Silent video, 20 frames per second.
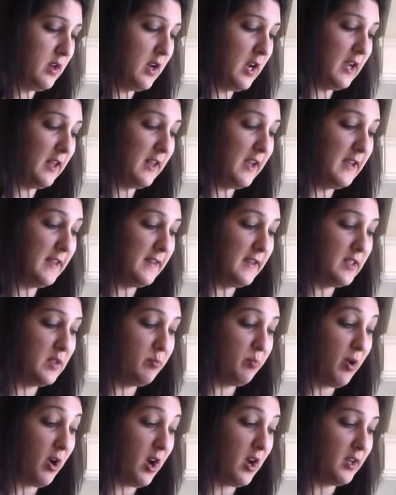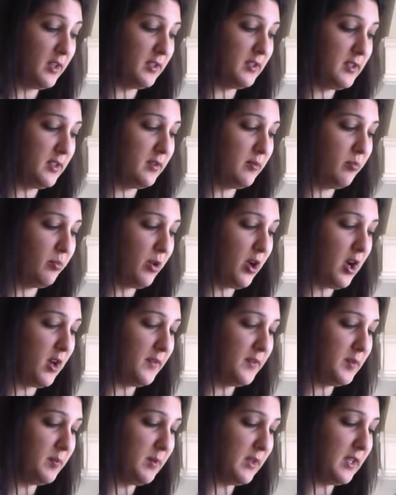I like these boxed
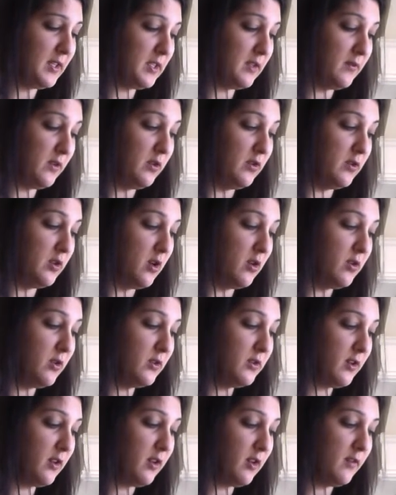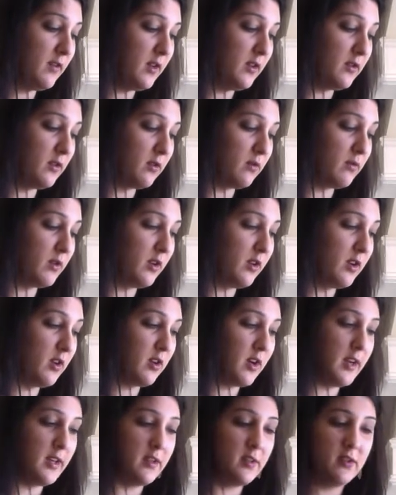broths because if you don't use all of it, they're really
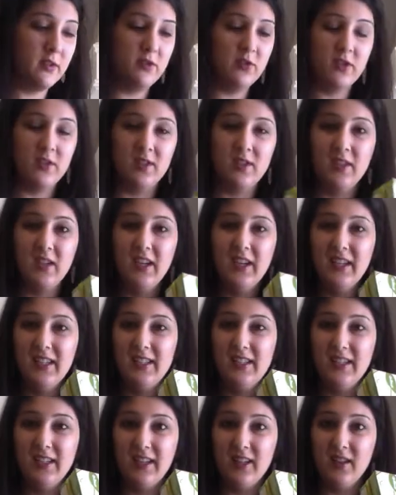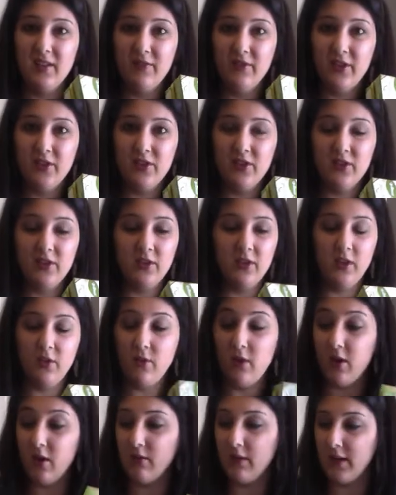great to just stick in the fridge until you
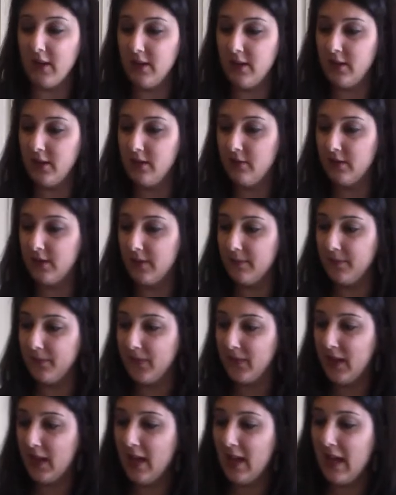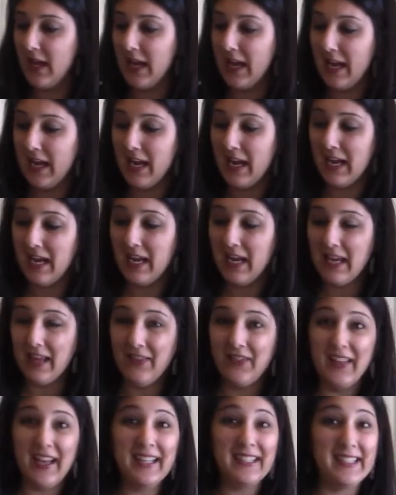are ready to use them. And
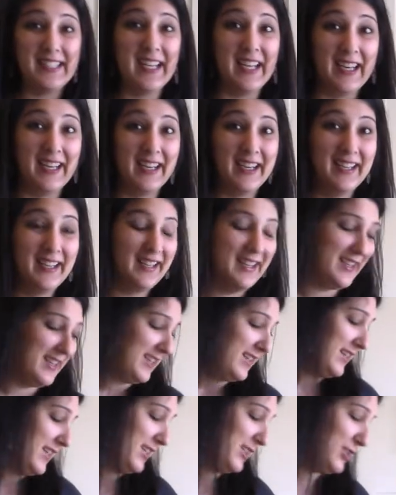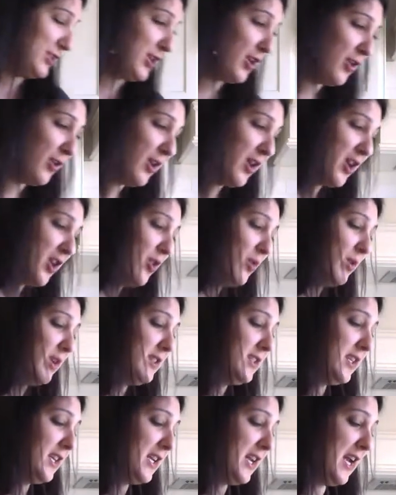that's it. So what's
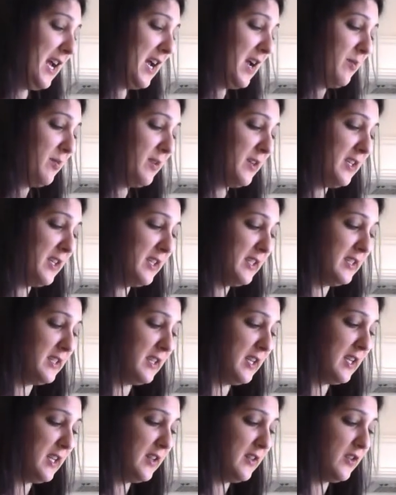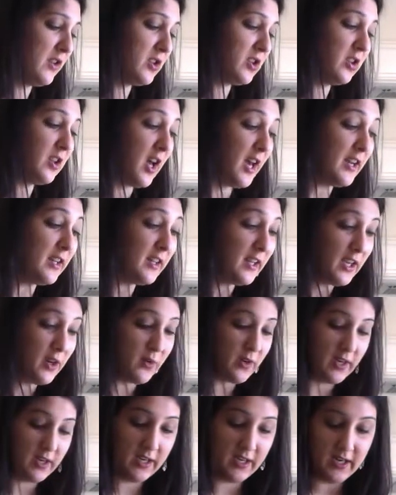going to happen is there's a lot of liquid
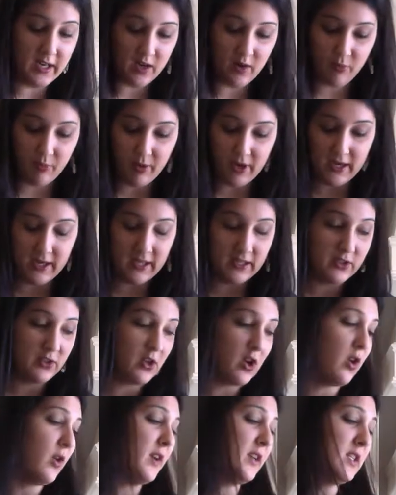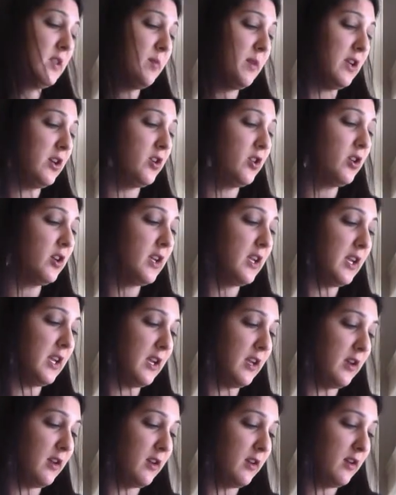here, but it's going to be
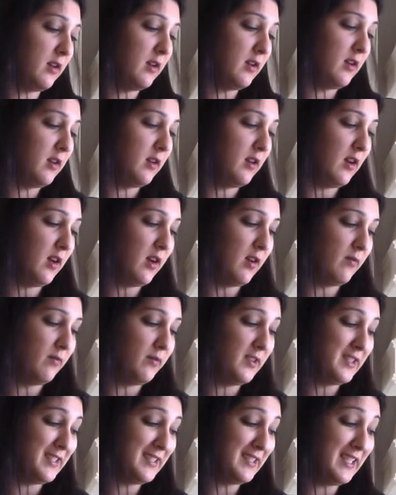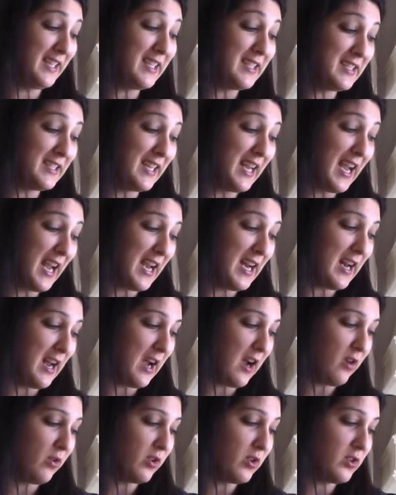cooking 6 to 8
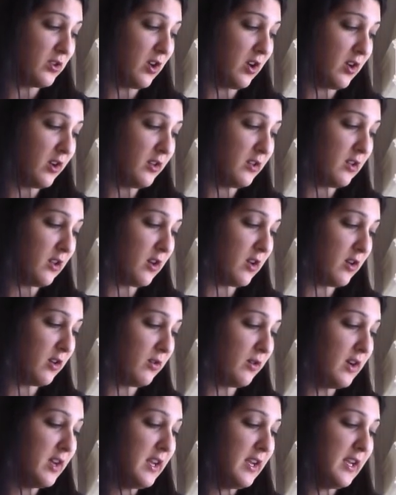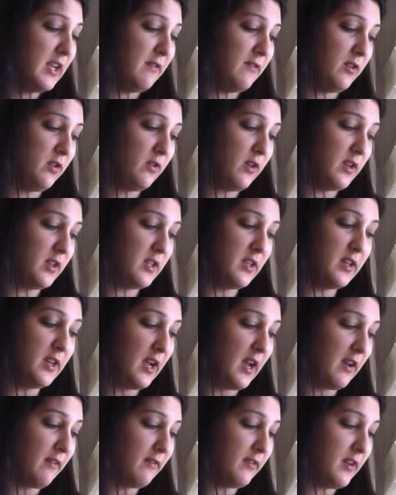hours on low. If you didn't
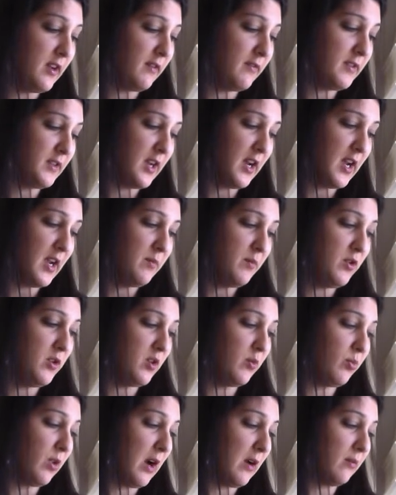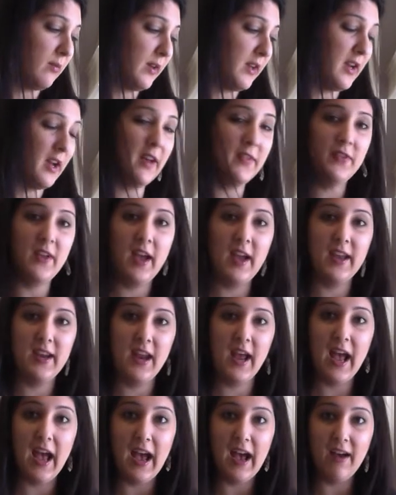have enough time, you could probably cut that in
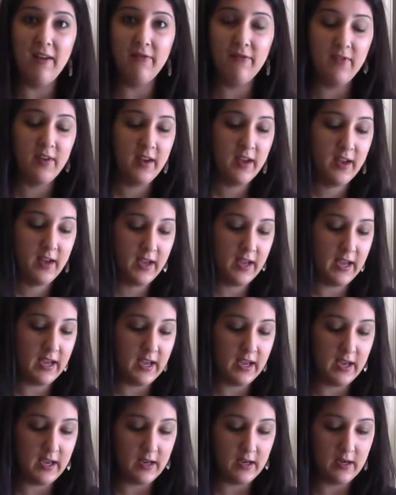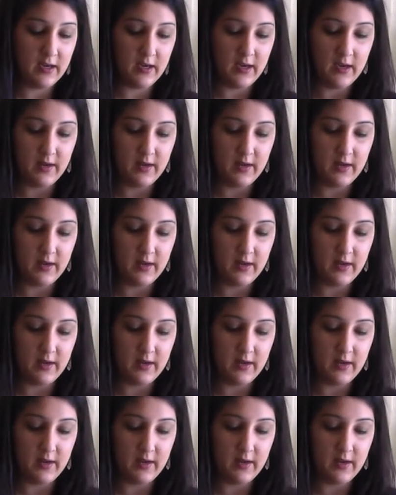half and